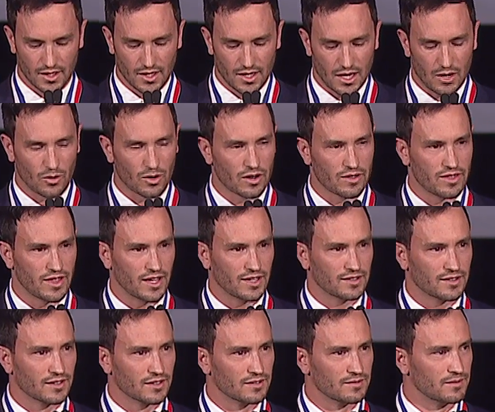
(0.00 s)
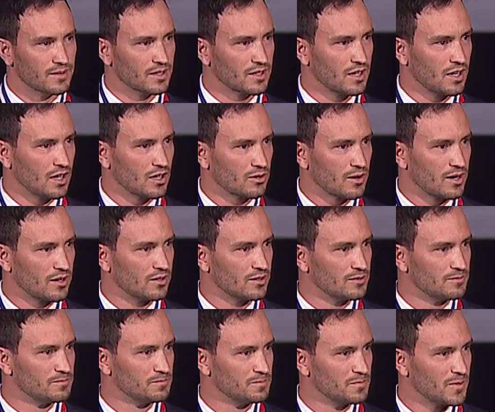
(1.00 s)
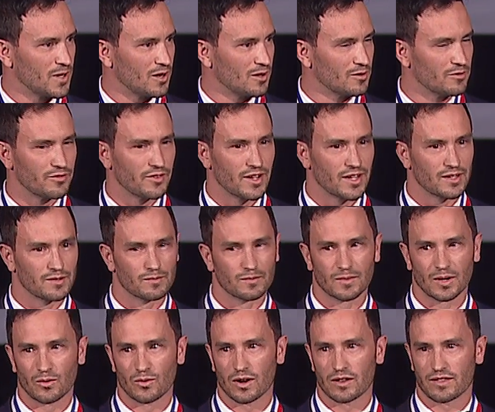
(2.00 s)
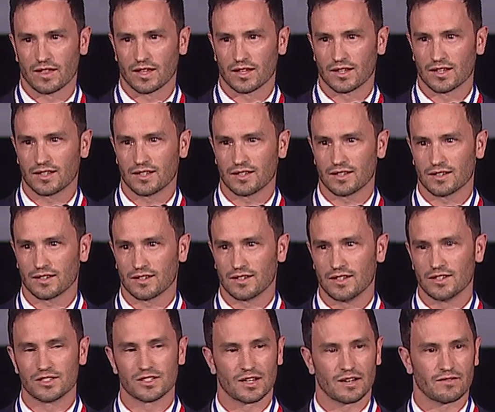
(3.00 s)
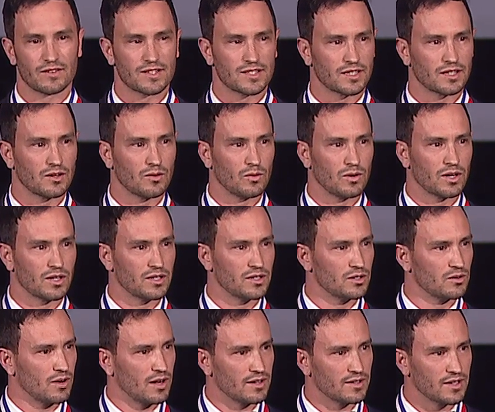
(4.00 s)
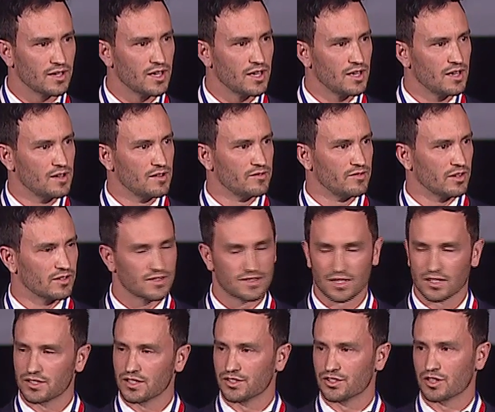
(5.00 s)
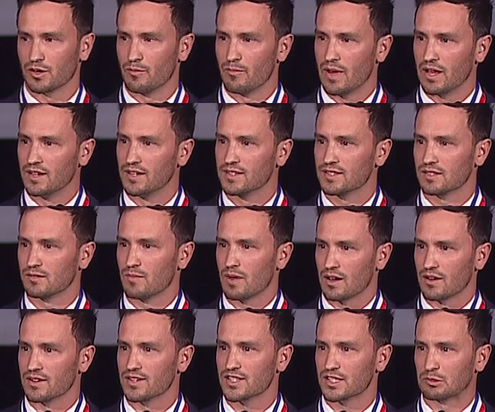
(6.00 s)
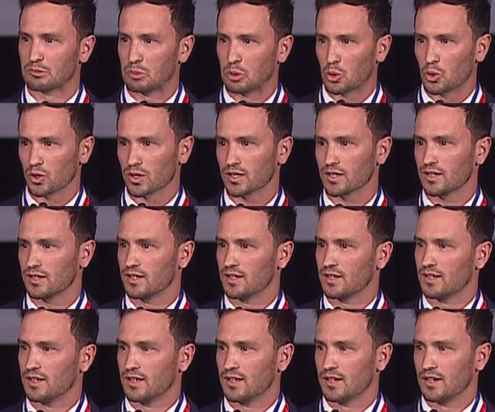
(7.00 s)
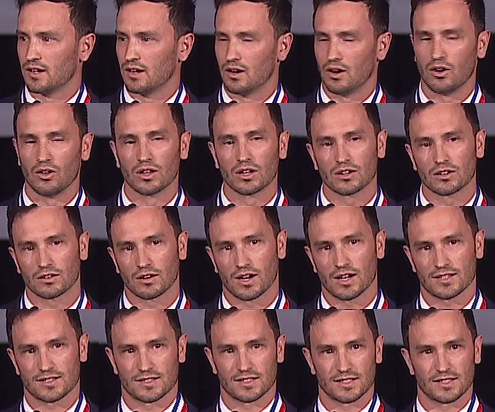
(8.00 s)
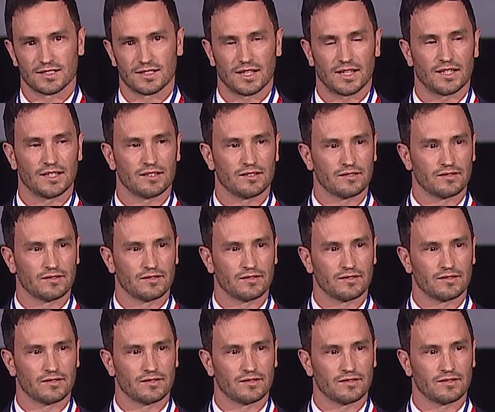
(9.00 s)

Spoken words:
I want to thank the Colorado Hall of Fame. I want to thank each and every single one of you. I felt such a tremendous amount of support all across the state